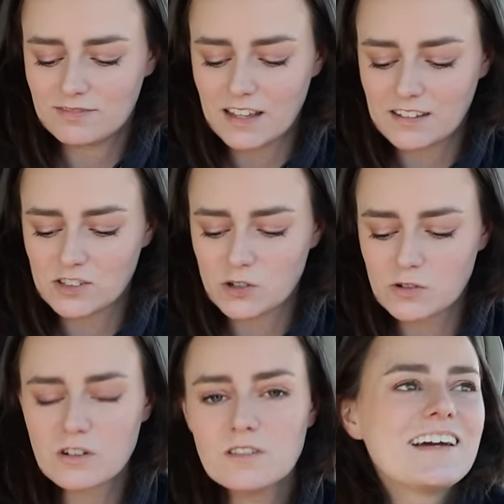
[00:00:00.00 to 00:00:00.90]
thanks
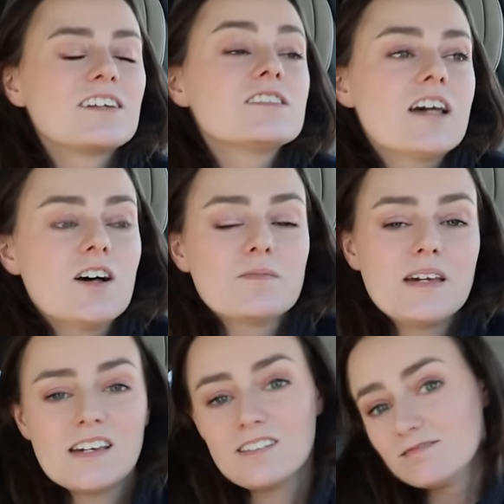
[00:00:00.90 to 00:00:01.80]
Google, it'll tell
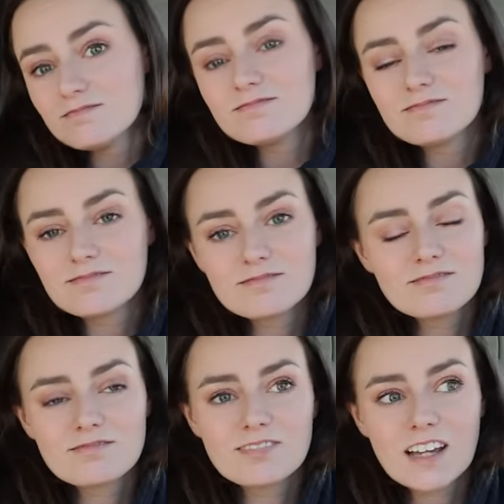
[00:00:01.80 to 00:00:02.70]
me
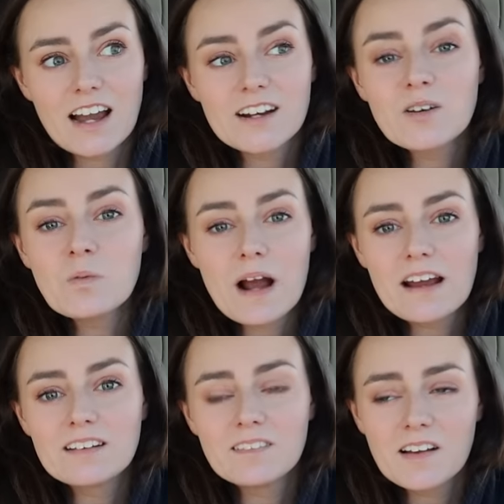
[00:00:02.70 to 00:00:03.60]
kind of
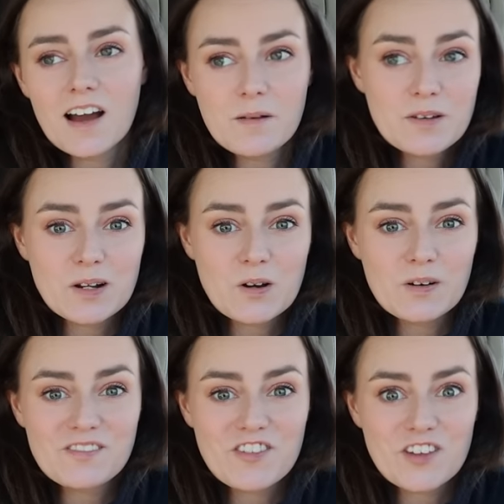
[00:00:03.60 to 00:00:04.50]
when I'm going to go
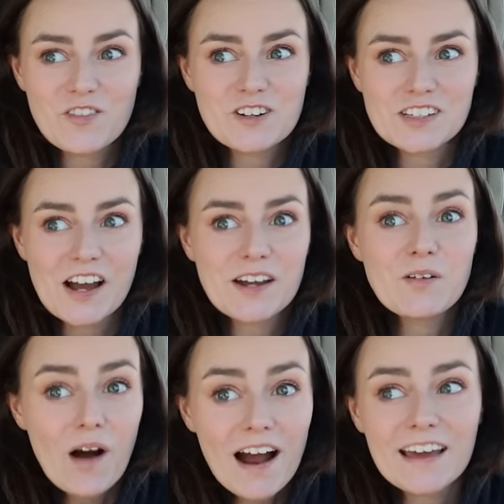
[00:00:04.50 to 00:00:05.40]
in for the first
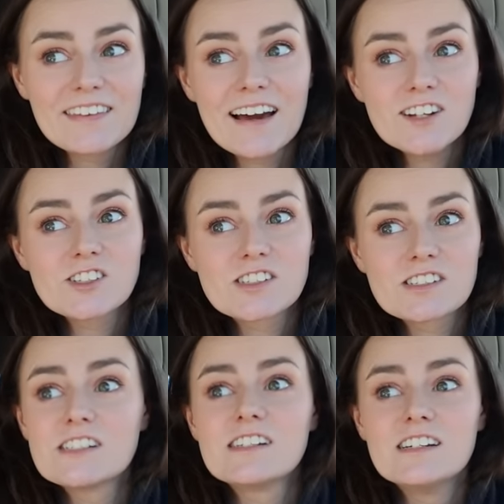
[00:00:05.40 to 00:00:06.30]
IUI. That is
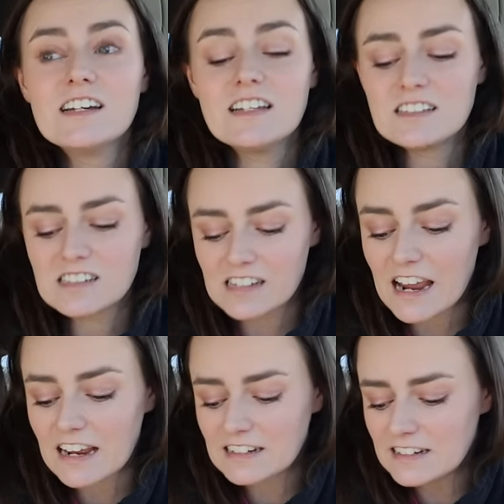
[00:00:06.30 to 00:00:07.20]

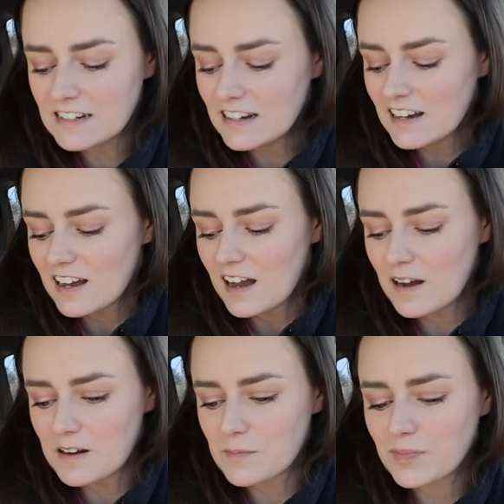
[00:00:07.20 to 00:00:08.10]
insane.
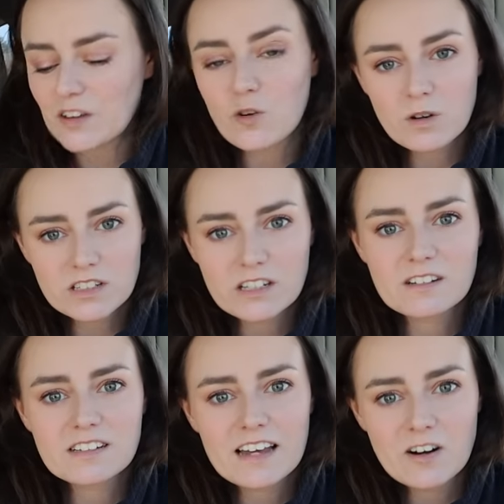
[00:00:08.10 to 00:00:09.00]
Um, of course, there
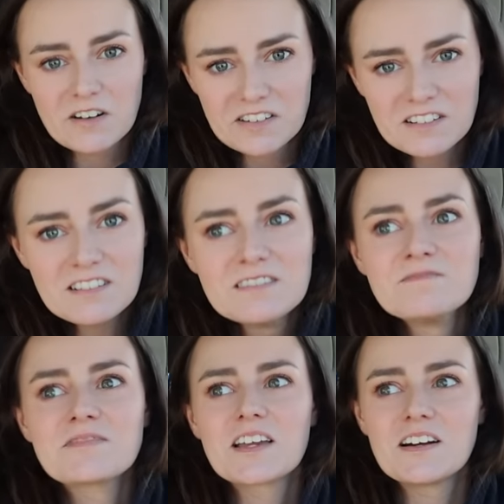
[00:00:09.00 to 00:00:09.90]
is that hurdle
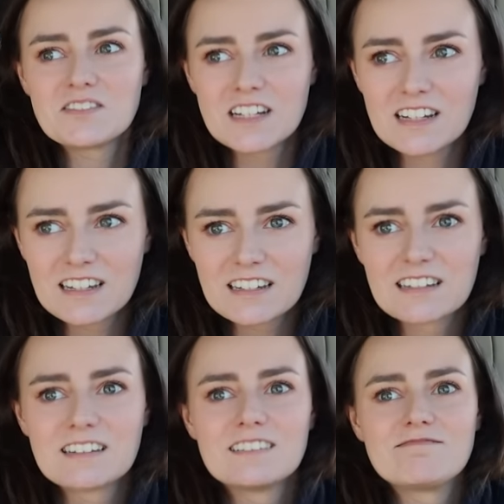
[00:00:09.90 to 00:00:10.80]
of
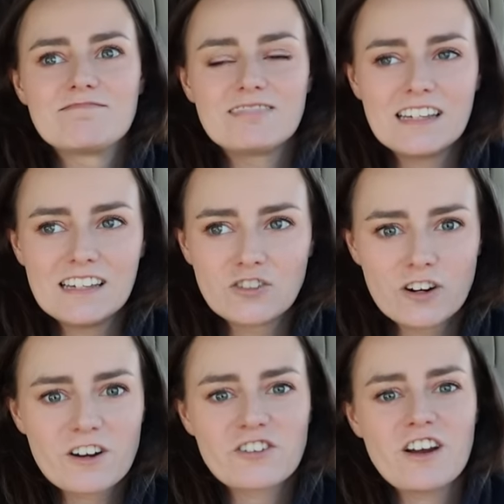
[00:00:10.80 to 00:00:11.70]
taking the
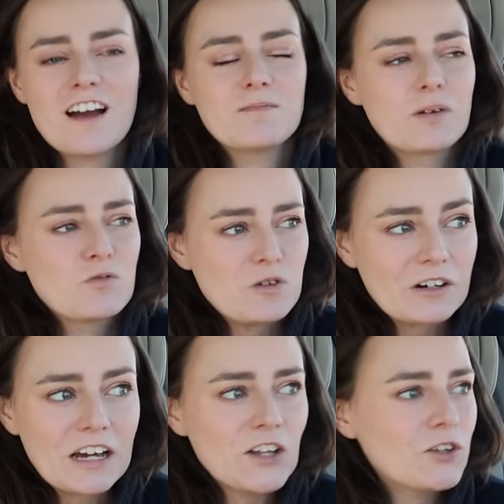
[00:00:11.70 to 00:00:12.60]
trigger shot, but
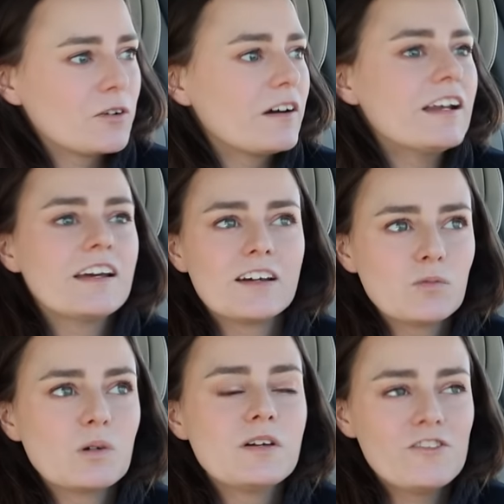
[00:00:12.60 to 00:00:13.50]
we'll get through it. It
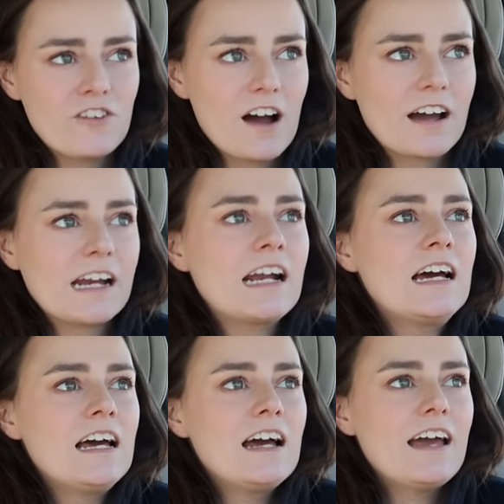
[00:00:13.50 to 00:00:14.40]
will be fine.
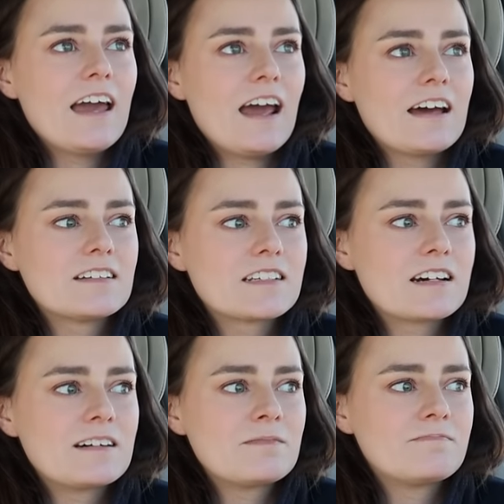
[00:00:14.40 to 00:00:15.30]
And
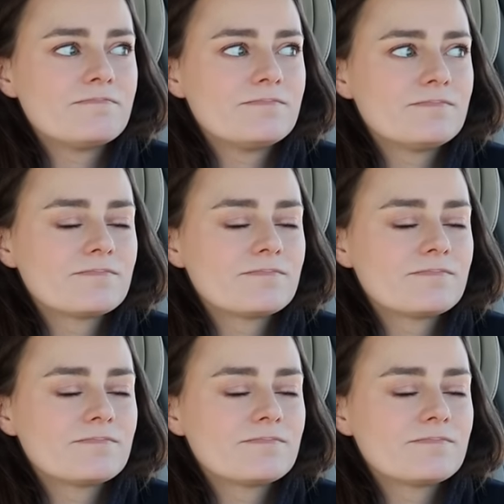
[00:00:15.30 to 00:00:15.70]
um,